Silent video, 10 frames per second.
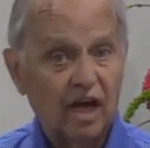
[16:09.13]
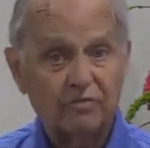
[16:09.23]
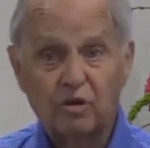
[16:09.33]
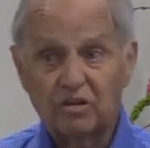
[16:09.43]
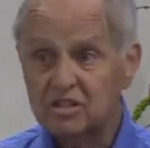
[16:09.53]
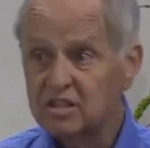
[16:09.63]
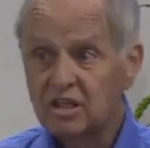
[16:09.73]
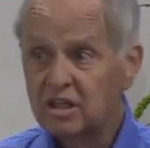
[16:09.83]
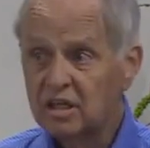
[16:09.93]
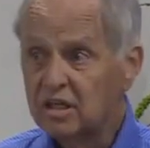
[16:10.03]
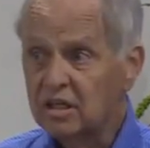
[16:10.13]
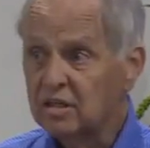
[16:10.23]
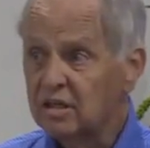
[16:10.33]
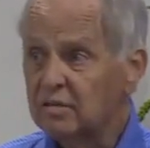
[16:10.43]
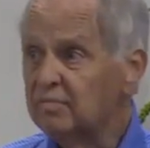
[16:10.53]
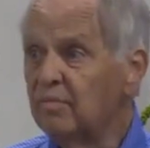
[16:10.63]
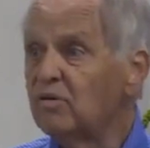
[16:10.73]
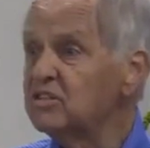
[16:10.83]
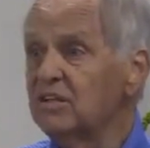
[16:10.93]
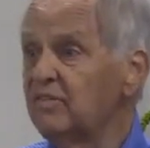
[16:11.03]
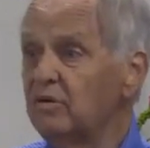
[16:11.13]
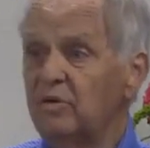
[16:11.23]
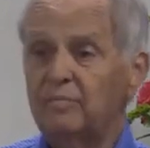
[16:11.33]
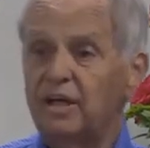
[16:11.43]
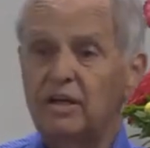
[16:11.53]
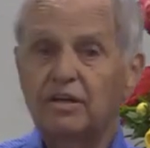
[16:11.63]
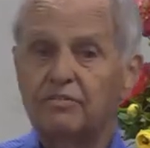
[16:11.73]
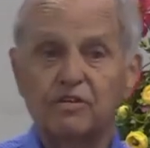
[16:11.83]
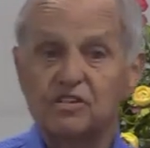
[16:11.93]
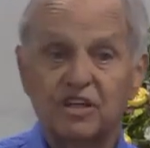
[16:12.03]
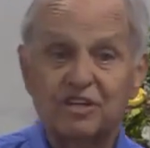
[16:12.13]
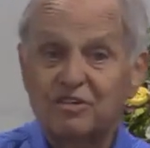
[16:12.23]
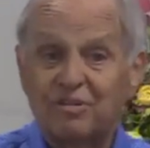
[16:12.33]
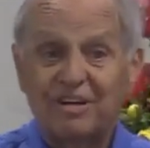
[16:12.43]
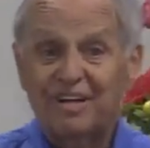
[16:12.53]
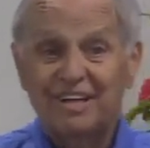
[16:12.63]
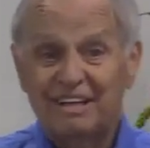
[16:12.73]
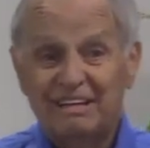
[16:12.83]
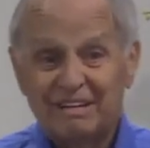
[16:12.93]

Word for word: Of course, most of the women in the first century,